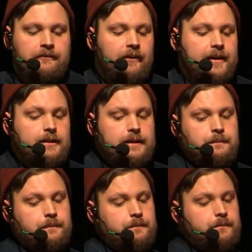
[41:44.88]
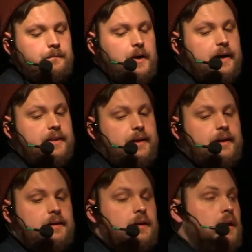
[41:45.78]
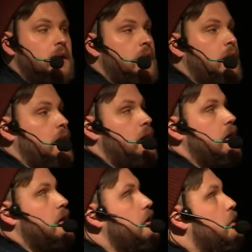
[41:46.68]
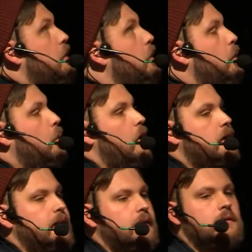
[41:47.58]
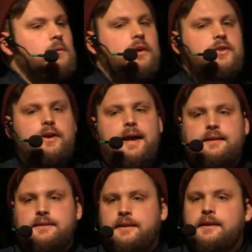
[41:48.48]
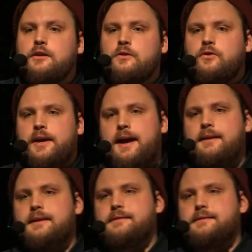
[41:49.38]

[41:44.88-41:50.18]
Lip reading: finally, I think working with React and thinking of React